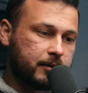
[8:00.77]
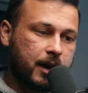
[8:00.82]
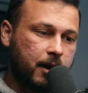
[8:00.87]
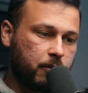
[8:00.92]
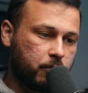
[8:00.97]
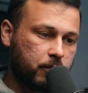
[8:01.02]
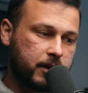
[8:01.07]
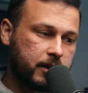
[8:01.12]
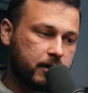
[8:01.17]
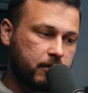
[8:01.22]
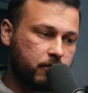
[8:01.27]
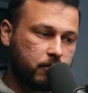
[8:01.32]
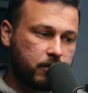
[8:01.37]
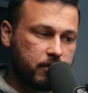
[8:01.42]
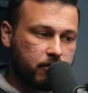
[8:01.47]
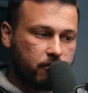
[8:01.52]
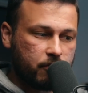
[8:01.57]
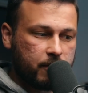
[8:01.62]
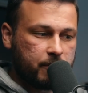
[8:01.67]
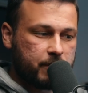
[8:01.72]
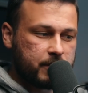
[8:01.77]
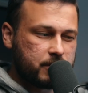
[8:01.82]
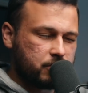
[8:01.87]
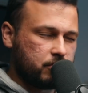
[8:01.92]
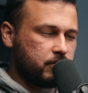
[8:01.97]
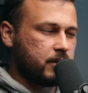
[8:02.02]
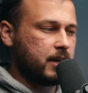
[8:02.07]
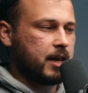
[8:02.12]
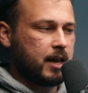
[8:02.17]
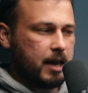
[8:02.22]
yeah, we, we we've been
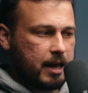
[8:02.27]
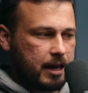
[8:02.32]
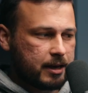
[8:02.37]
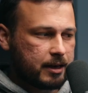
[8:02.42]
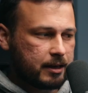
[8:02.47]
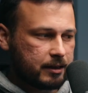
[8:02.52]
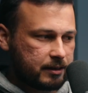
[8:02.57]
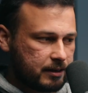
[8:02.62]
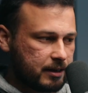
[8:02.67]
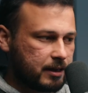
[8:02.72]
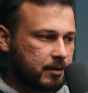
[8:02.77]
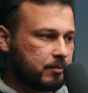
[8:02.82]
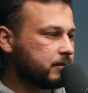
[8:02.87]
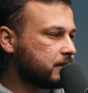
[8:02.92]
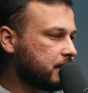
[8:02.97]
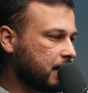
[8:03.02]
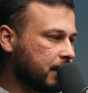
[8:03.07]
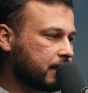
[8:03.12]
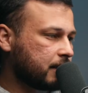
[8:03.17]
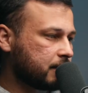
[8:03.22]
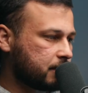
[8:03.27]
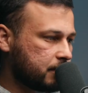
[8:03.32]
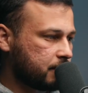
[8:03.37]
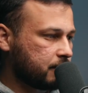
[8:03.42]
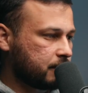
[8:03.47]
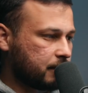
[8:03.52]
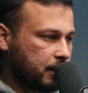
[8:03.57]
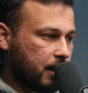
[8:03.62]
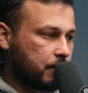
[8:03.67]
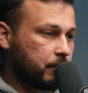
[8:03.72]
doing it, and it seems like
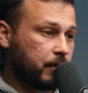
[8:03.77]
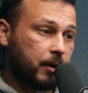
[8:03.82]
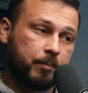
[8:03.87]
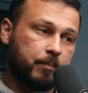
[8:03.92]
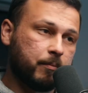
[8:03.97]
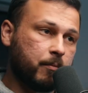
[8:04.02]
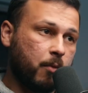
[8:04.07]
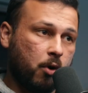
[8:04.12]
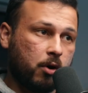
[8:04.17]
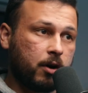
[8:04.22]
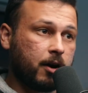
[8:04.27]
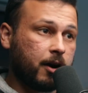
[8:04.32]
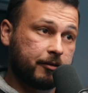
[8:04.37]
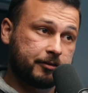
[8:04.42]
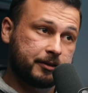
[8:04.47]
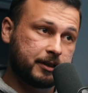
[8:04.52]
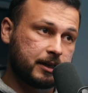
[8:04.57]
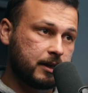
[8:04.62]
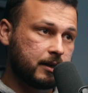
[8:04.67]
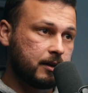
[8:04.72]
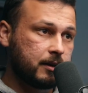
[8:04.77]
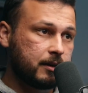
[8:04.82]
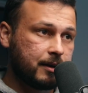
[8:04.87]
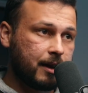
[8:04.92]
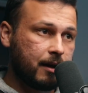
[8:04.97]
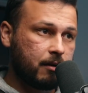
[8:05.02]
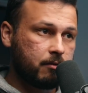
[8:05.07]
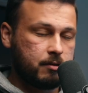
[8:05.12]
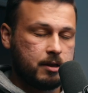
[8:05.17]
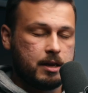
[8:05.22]
it's come up more often
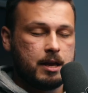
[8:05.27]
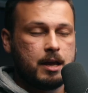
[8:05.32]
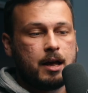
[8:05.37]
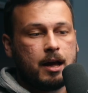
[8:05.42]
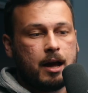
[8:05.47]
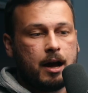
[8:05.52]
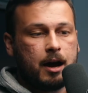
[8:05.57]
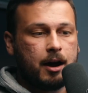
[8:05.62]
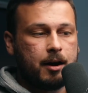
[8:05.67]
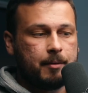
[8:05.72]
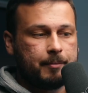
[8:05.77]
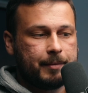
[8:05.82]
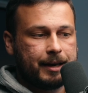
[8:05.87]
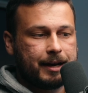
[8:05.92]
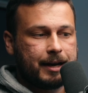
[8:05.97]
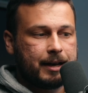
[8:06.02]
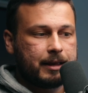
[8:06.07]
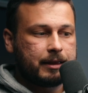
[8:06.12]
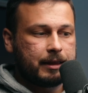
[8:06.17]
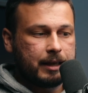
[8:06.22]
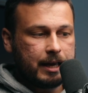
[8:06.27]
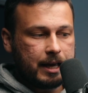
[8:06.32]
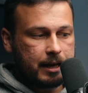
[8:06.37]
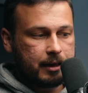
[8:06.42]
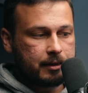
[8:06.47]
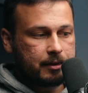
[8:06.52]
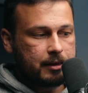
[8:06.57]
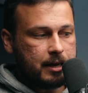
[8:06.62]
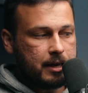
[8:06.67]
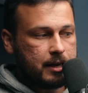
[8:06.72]
now. Um, and I
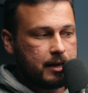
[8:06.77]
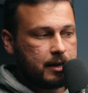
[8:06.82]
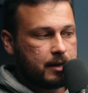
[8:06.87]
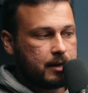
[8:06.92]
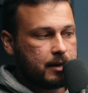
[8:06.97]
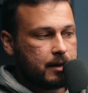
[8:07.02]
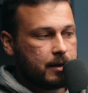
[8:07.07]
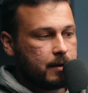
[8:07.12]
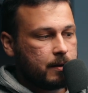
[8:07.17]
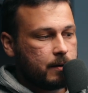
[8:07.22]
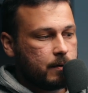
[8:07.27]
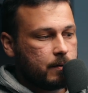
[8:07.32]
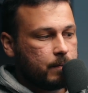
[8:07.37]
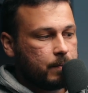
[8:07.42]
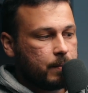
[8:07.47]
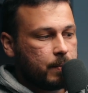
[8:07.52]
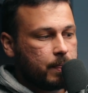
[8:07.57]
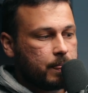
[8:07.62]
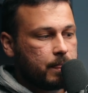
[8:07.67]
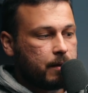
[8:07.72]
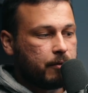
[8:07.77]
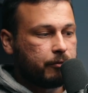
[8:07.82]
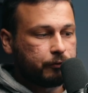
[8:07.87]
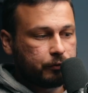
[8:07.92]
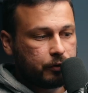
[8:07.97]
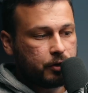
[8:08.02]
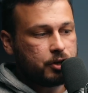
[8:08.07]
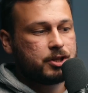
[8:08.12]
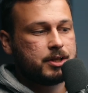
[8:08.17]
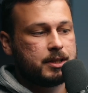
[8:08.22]
think the the
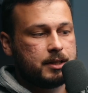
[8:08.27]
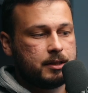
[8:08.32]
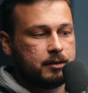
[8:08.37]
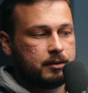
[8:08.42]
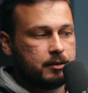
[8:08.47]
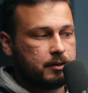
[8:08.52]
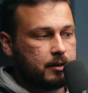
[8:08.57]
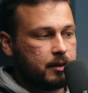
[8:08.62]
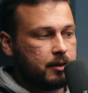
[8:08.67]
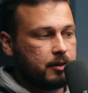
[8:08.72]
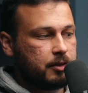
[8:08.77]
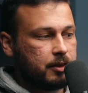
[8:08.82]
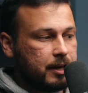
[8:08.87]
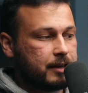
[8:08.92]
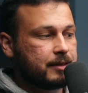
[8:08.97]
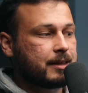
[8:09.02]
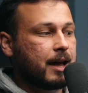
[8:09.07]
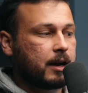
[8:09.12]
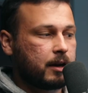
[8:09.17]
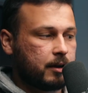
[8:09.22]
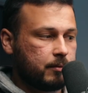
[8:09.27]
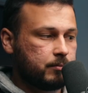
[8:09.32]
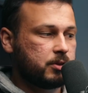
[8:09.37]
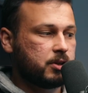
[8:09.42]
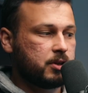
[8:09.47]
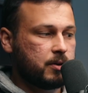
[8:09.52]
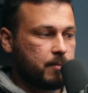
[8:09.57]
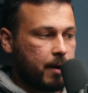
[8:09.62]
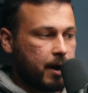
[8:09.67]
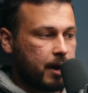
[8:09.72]
first thing that comes
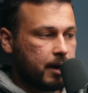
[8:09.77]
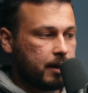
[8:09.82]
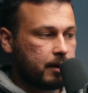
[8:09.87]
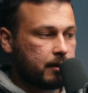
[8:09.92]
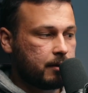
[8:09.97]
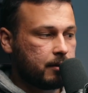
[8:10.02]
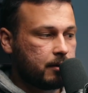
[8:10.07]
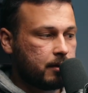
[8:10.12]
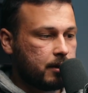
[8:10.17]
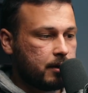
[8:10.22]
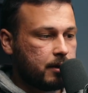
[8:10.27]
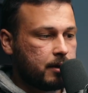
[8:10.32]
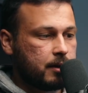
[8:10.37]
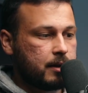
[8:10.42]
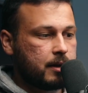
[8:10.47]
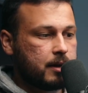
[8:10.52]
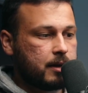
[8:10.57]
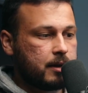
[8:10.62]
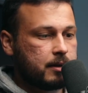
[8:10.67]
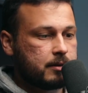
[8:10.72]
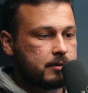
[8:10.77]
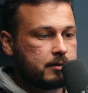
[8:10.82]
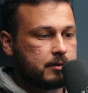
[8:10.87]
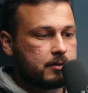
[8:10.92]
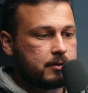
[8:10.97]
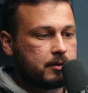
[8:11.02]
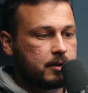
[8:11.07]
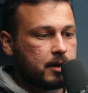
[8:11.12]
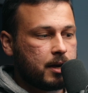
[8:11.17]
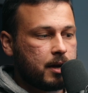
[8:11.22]
to mind
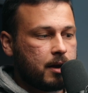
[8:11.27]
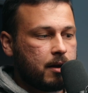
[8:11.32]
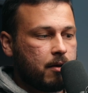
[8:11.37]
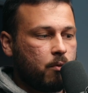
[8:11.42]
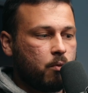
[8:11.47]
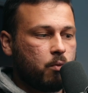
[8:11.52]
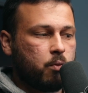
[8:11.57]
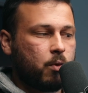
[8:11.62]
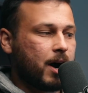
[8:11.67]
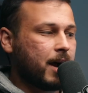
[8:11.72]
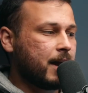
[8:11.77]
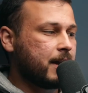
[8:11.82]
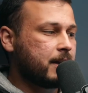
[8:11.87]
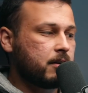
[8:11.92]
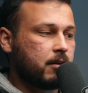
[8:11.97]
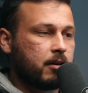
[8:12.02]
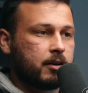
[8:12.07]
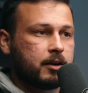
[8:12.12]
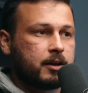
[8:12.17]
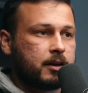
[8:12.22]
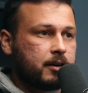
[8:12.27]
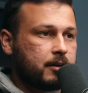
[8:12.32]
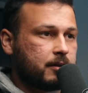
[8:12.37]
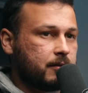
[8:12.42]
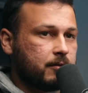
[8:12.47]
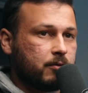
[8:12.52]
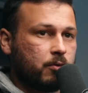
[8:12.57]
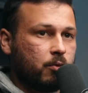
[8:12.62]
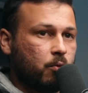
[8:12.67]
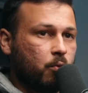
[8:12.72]
is why are
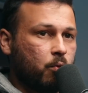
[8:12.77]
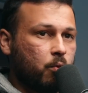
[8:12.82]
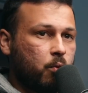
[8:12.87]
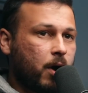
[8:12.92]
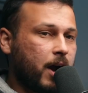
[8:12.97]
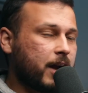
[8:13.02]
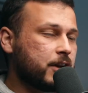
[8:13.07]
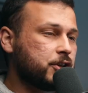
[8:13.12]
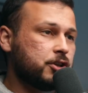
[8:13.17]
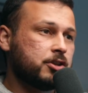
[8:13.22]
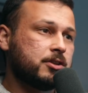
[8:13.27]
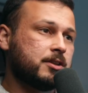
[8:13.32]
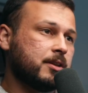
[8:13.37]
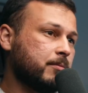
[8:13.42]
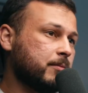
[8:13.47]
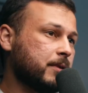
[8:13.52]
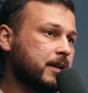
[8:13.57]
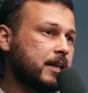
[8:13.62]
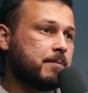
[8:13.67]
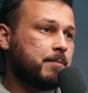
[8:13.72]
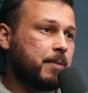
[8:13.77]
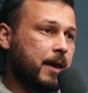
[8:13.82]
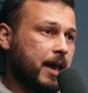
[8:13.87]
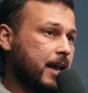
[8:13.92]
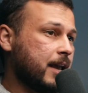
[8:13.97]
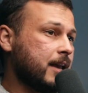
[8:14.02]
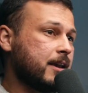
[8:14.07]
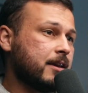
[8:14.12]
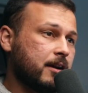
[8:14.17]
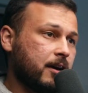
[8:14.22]
why should somebody
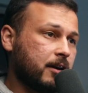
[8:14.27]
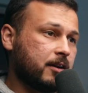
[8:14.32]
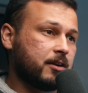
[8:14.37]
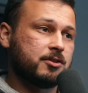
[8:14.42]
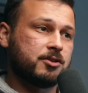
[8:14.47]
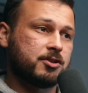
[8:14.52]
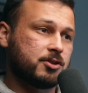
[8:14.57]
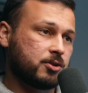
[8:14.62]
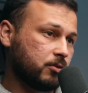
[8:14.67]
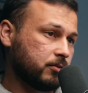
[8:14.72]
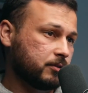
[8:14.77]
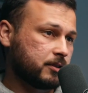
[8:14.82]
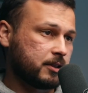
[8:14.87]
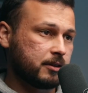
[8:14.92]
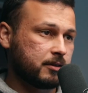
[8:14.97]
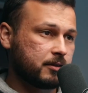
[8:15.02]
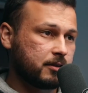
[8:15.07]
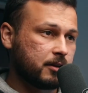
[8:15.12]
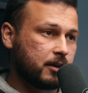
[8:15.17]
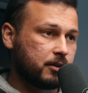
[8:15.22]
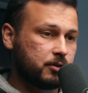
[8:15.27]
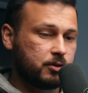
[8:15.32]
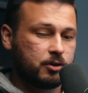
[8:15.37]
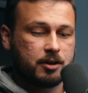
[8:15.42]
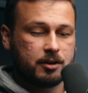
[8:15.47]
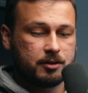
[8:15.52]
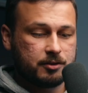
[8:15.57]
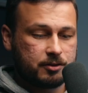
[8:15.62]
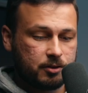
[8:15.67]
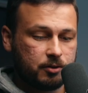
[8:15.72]
pay a consultant to
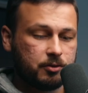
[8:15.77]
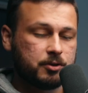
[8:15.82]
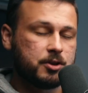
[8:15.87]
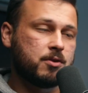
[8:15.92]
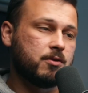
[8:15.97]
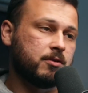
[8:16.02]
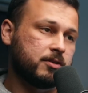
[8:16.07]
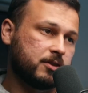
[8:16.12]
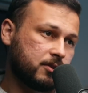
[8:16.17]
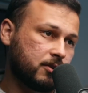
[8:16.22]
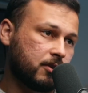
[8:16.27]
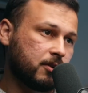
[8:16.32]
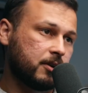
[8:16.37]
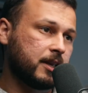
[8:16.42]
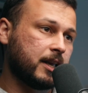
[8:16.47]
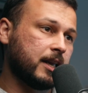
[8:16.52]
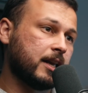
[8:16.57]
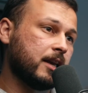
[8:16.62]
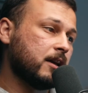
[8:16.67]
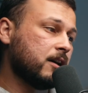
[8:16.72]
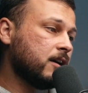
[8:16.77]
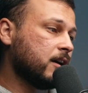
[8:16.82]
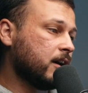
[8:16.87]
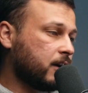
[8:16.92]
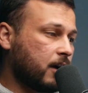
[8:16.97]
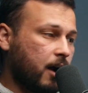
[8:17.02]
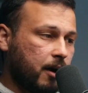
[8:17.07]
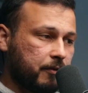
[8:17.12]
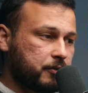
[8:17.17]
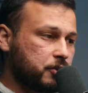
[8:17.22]
consult you on starting a
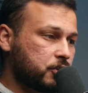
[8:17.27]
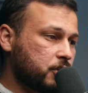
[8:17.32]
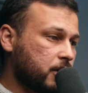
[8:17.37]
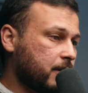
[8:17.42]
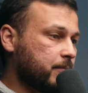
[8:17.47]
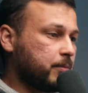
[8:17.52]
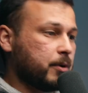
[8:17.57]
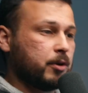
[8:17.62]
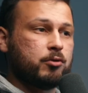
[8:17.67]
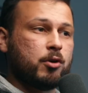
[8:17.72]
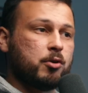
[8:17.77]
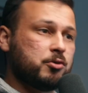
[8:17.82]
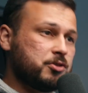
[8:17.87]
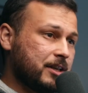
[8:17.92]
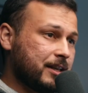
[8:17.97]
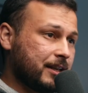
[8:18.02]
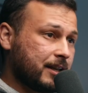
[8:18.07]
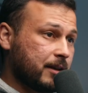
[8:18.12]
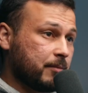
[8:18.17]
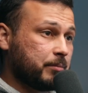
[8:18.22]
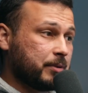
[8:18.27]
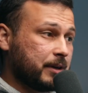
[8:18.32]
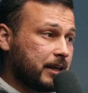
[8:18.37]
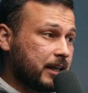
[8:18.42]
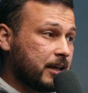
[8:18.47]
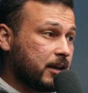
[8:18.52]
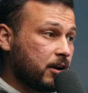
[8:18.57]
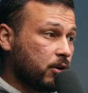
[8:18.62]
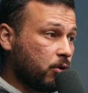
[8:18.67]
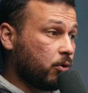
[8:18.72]
coffee shop, a roasting
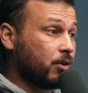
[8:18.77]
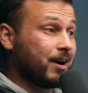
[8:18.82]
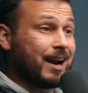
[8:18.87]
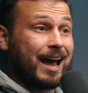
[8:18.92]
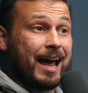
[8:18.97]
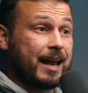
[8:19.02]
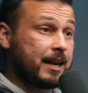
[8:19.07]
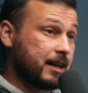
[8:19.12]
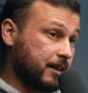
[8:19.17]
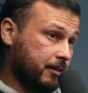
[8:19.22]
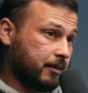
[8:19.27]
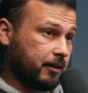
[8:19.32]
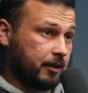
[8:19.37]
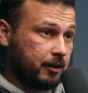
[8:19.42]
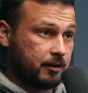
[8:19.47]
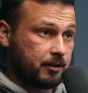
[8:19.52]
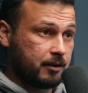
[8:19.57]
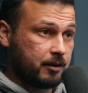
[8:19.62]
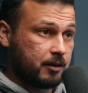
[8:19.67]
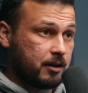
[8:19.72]
company, or anything?